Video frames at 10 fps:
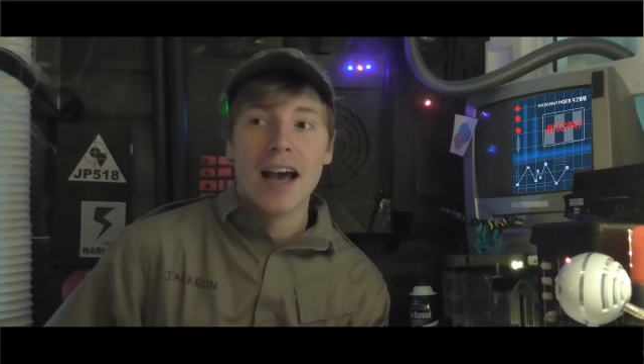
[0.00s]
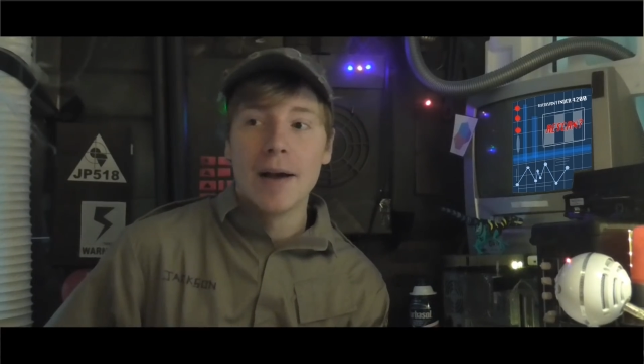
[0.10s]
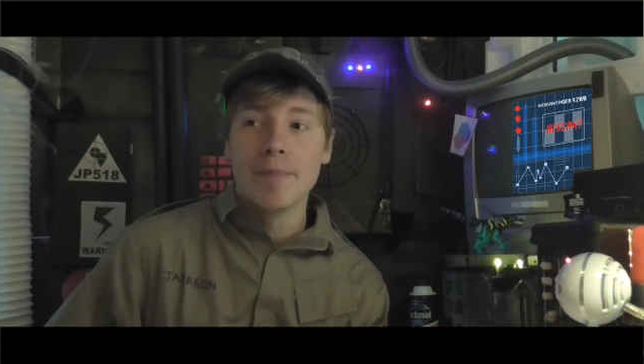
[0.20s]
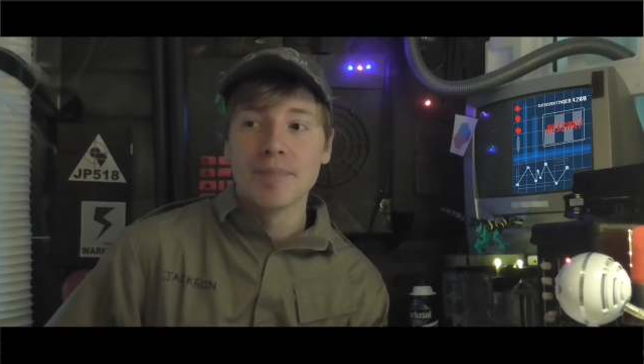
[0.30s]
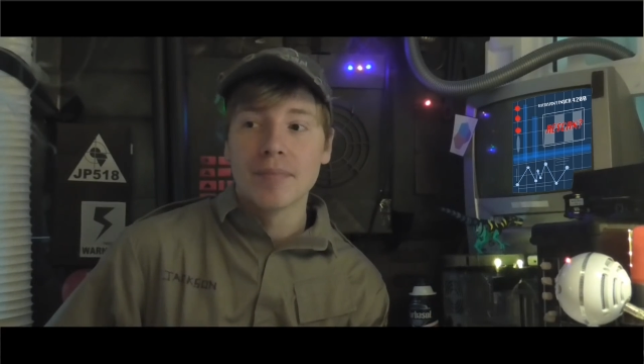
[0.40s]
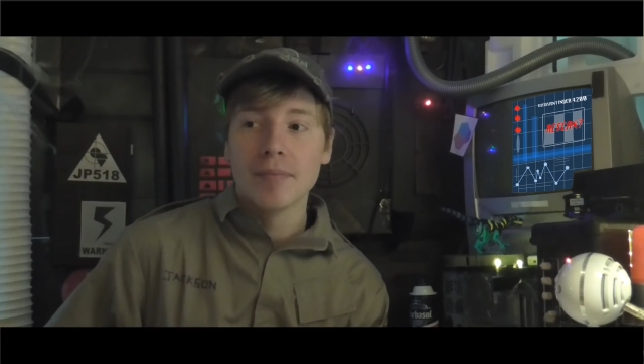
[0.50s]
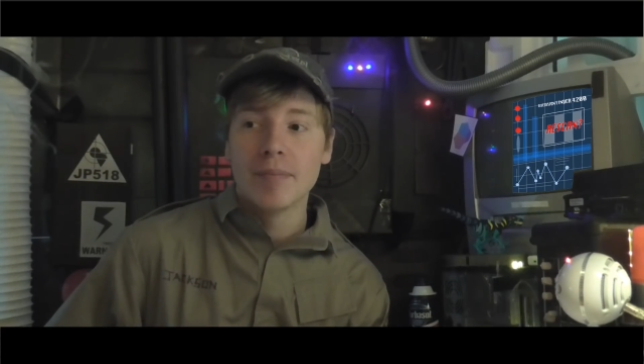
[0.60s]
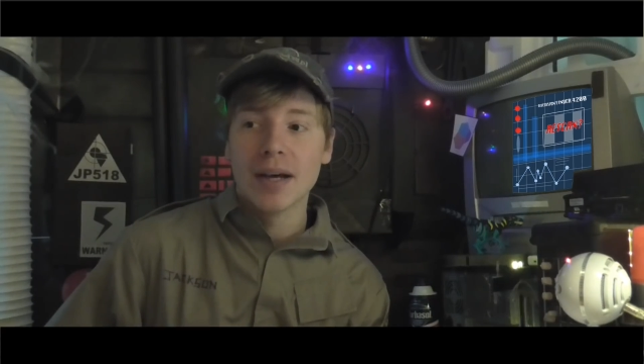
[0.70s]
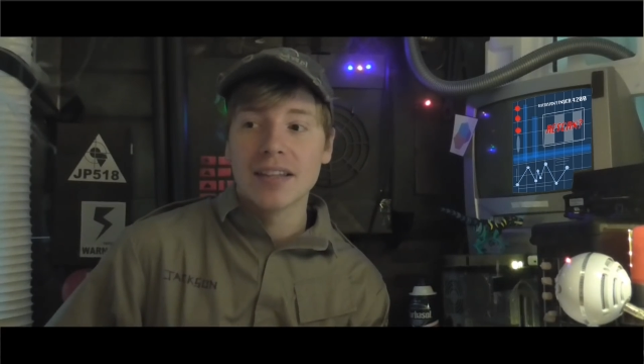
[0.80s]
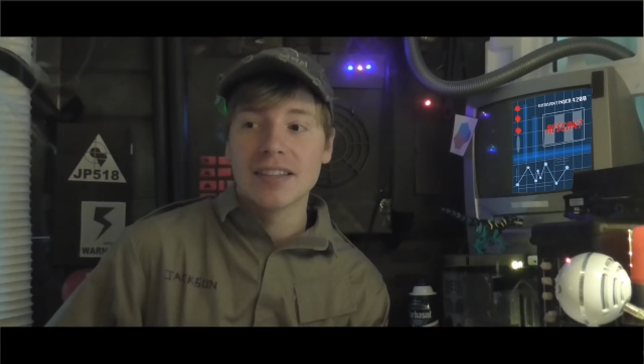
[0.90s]

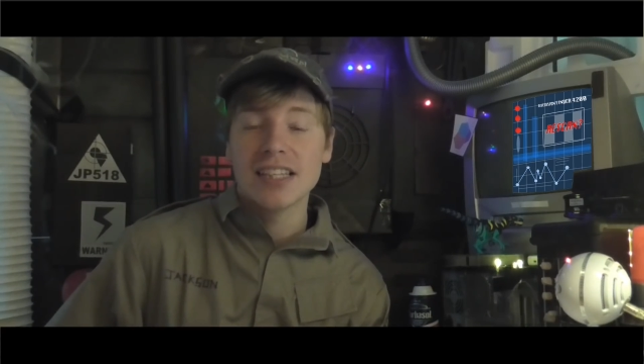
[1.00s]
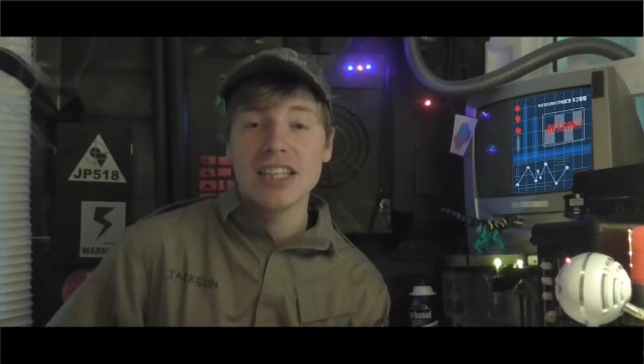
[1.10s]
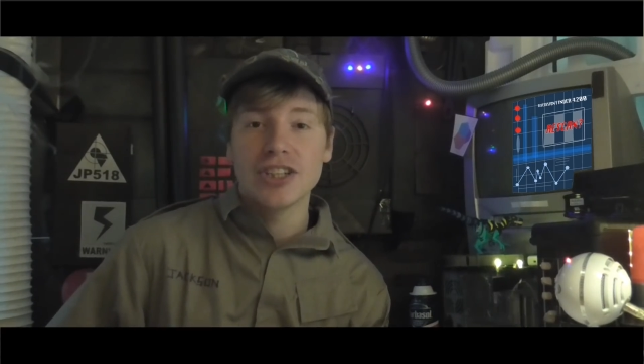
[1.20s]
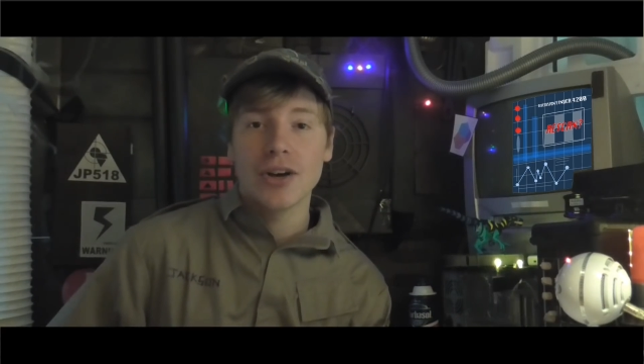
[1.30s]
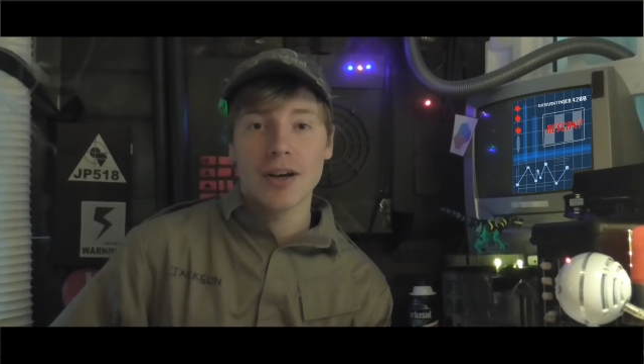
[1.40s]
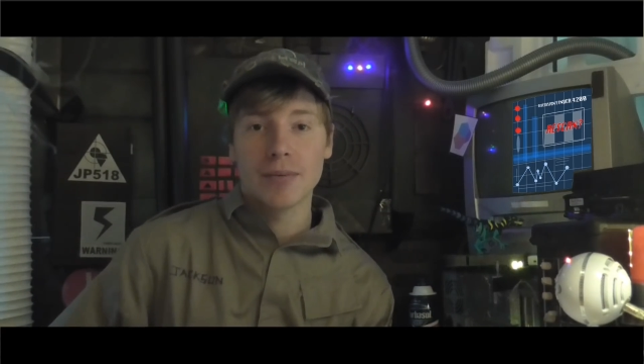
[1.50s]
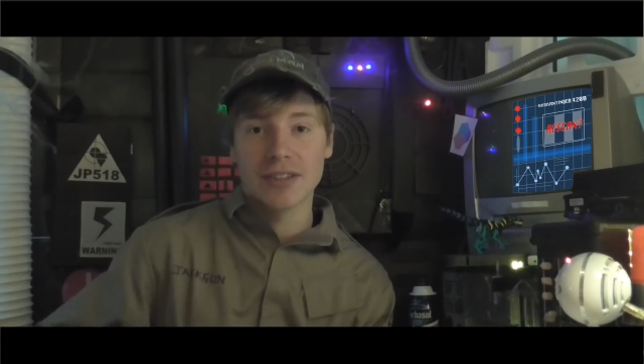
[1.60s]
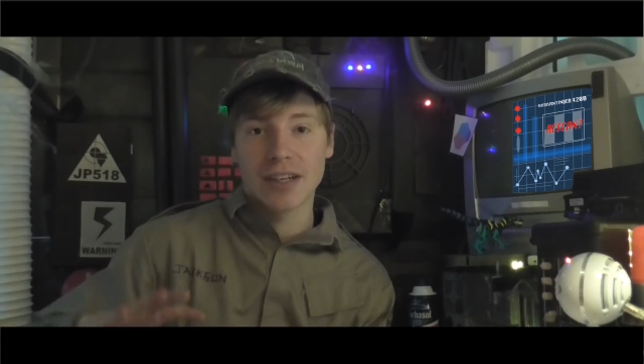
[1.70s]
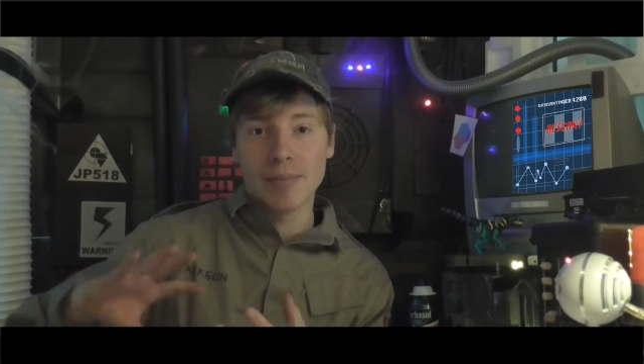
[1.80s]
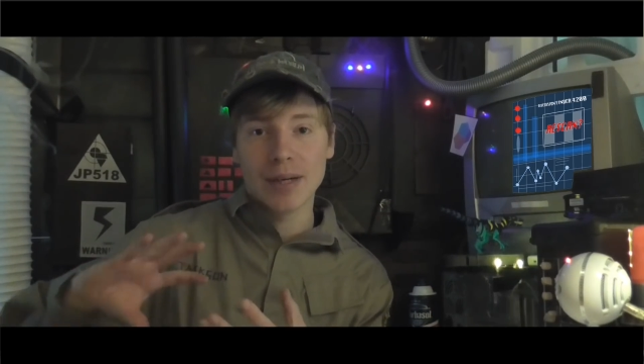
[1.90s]
But the CGI
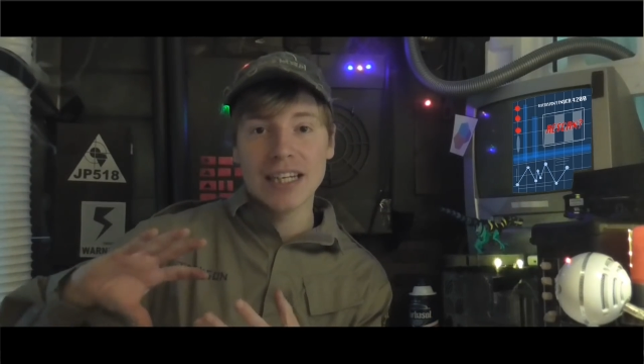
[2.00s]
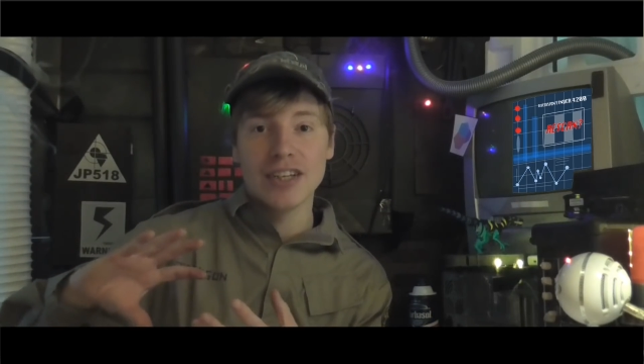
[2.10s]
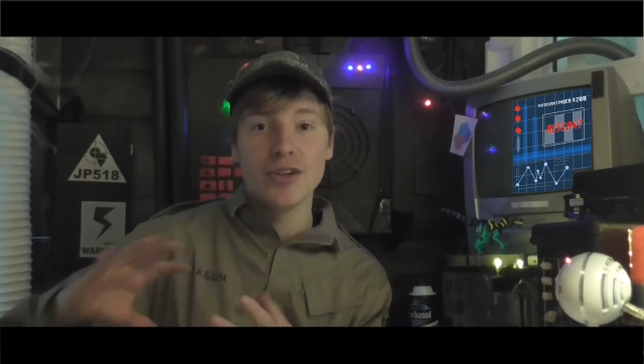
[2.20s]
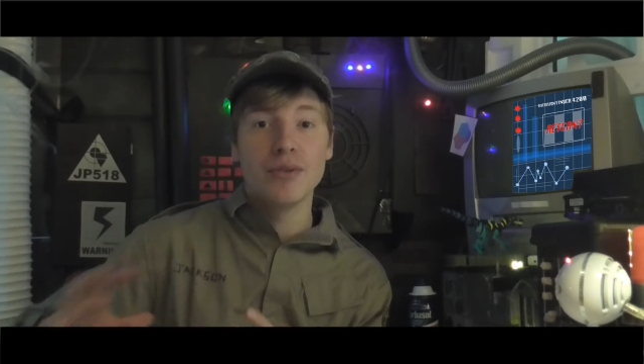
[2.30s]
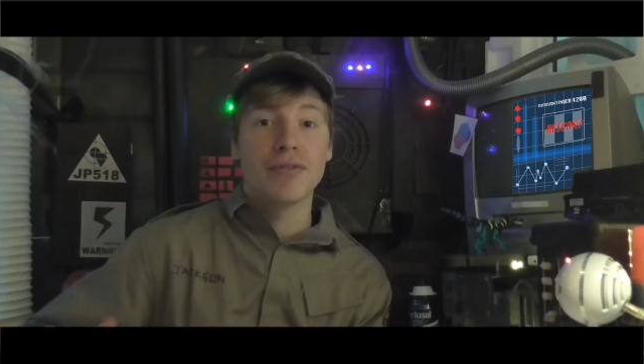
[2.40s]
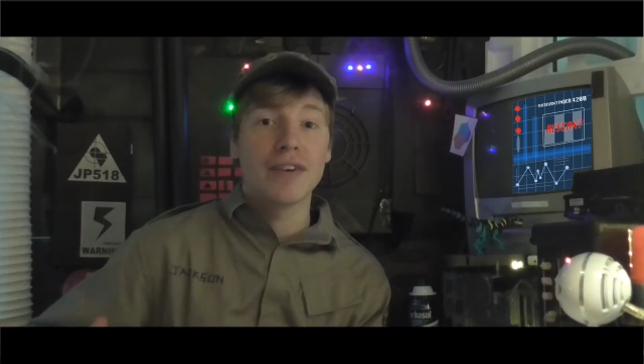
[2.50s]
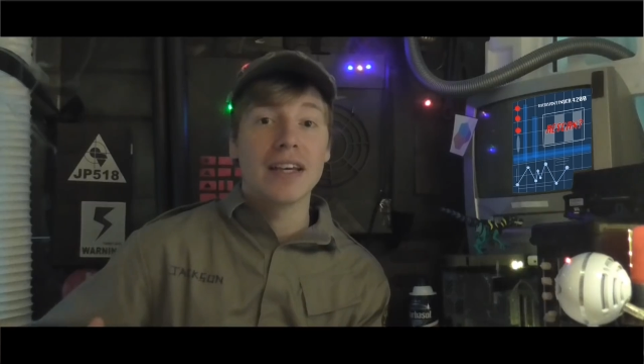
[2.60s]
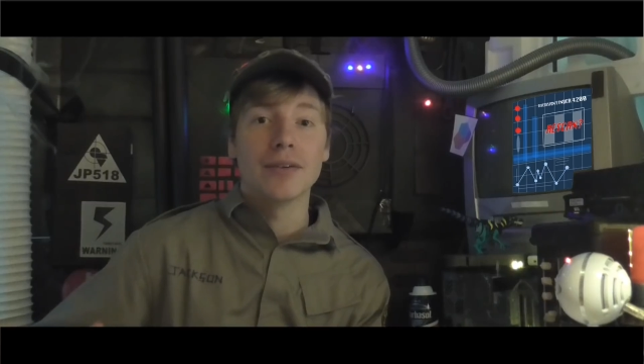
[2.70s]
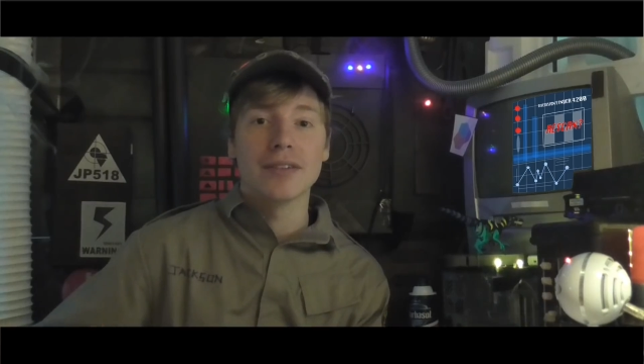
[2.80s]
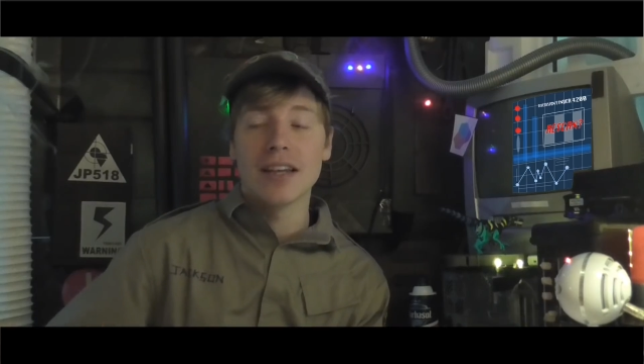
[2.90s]
was a completely new
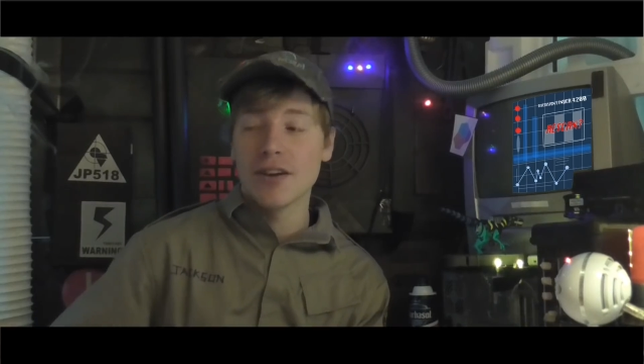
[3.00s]
field.